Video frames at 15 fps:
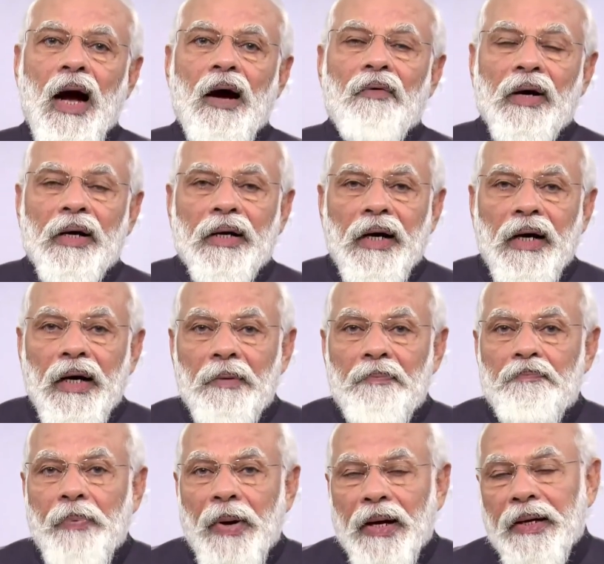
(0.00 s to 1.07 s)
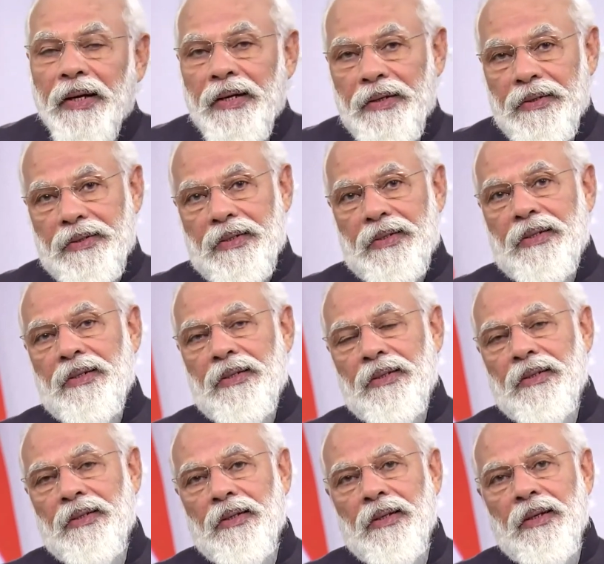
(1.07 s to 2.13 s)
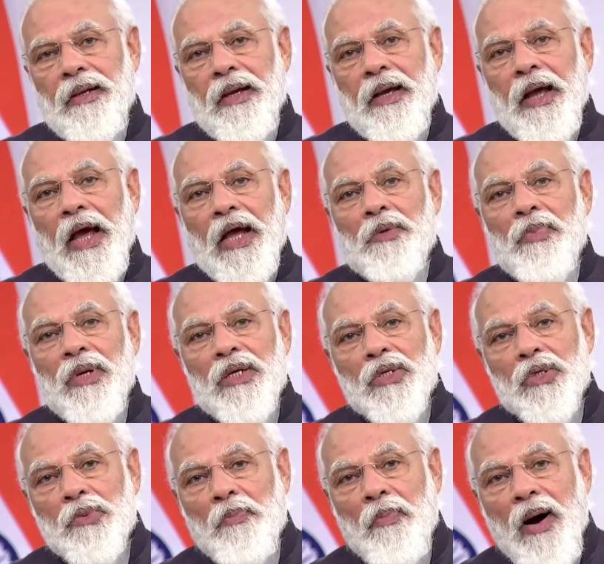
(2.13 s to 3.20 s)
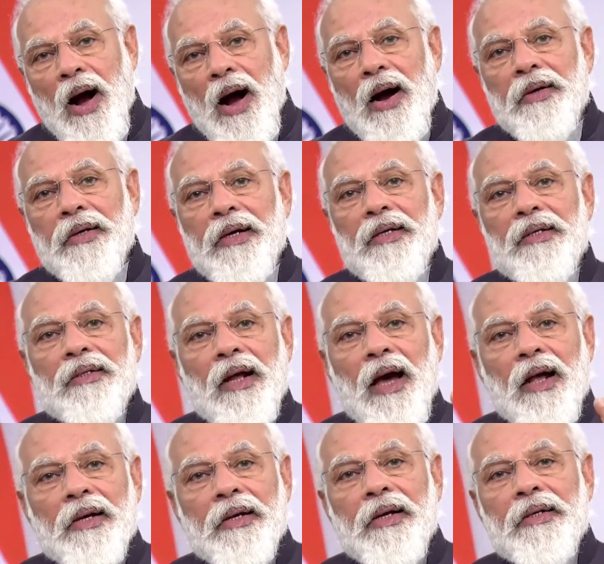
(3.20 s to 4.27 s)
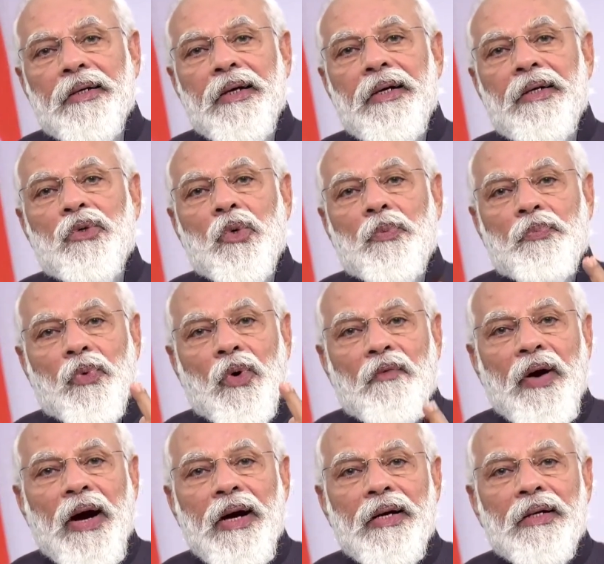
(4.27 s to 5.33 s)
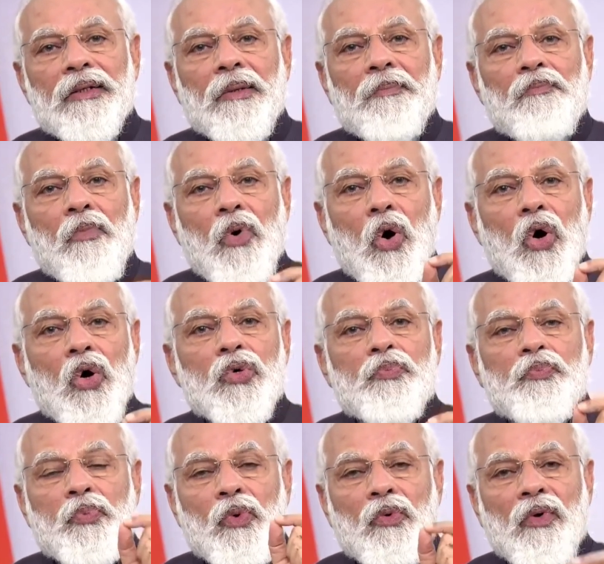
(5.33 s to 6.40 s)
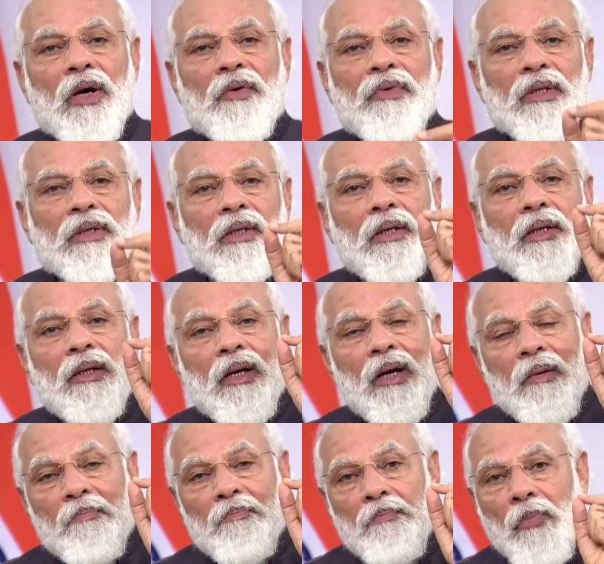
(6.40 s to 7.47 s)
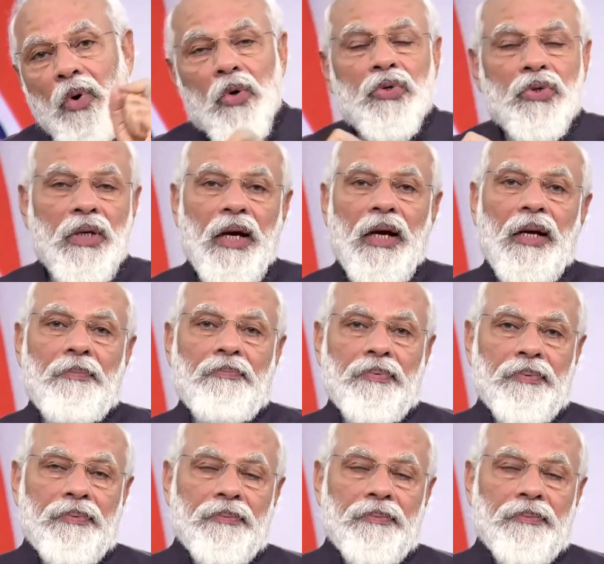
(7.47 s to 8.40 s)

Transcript: Our relief package has been smart and targeted to provide the most poor with the most help.